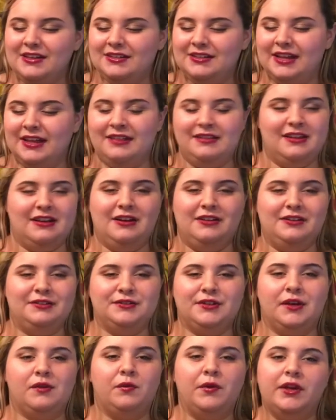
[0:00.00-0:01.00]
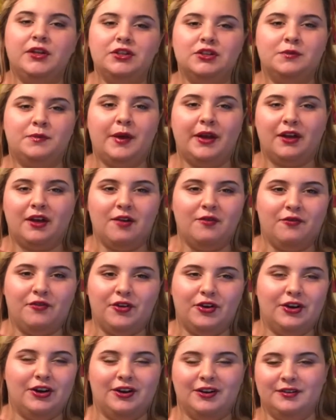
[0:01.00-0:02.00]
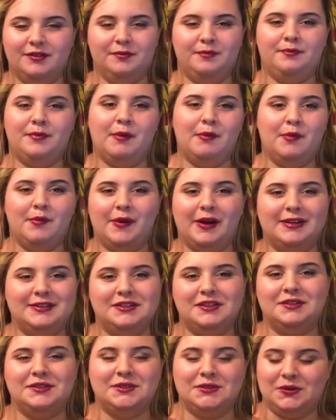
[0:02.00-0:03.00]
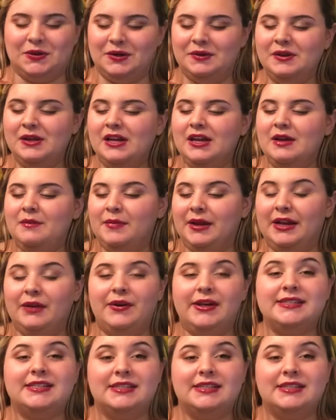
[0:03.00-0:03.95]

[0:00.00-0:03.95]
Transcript: And then he's like, we can just buy Comforter bubble buys at the store. But anyways,